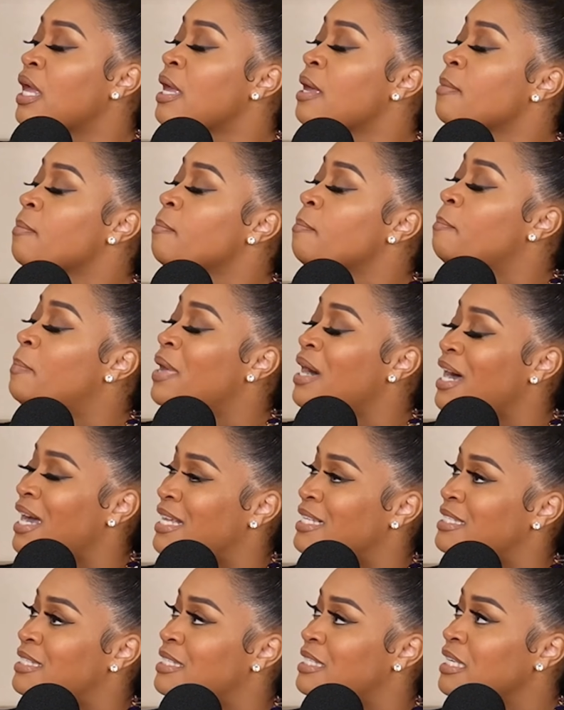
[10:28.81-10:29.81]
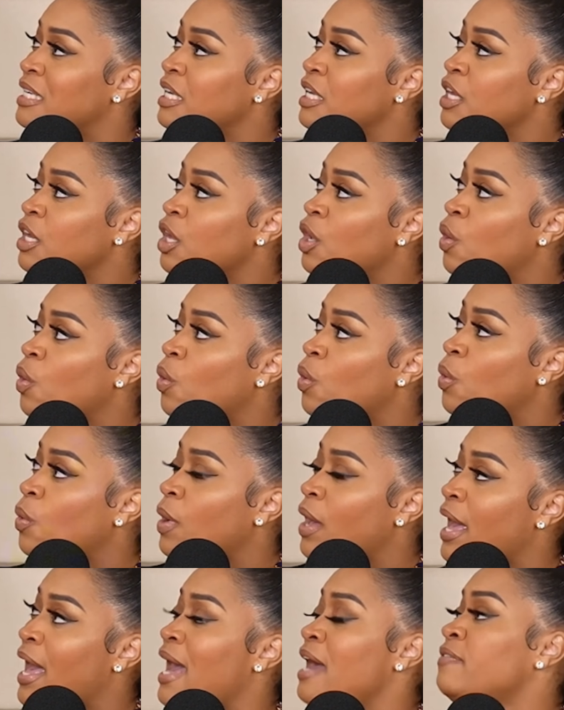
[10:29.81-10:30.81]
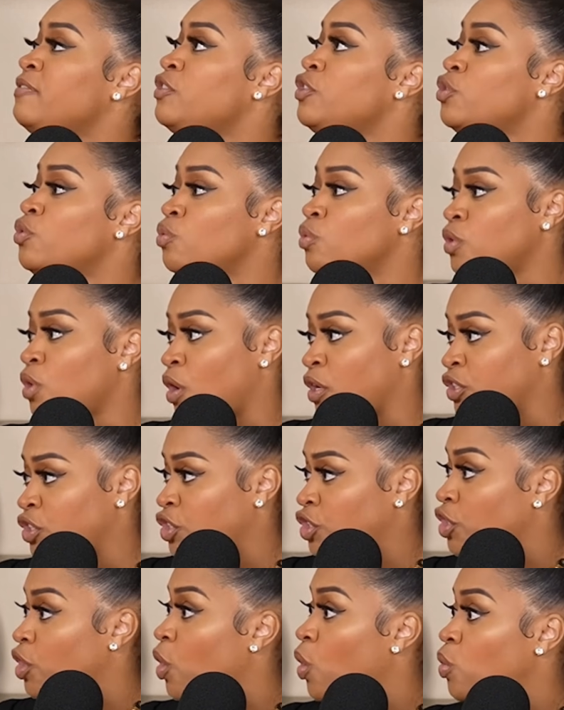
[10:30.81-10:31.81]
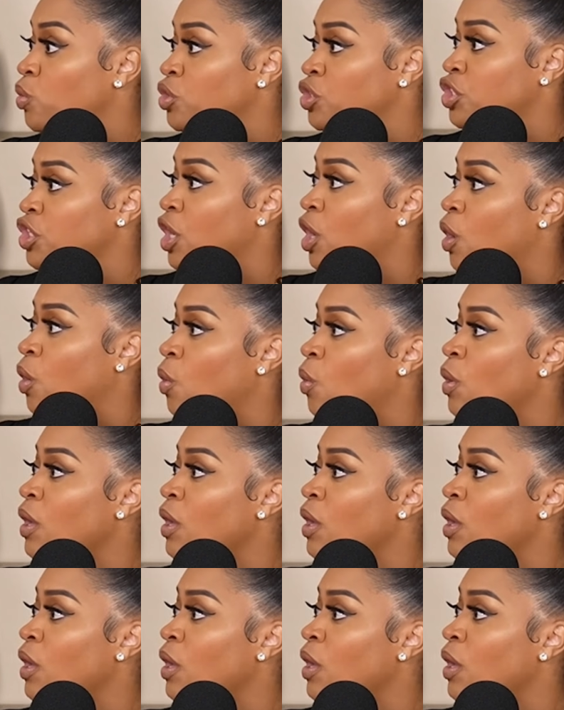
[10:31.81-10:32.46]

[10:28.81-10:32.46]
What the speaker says: But after you launched your own show,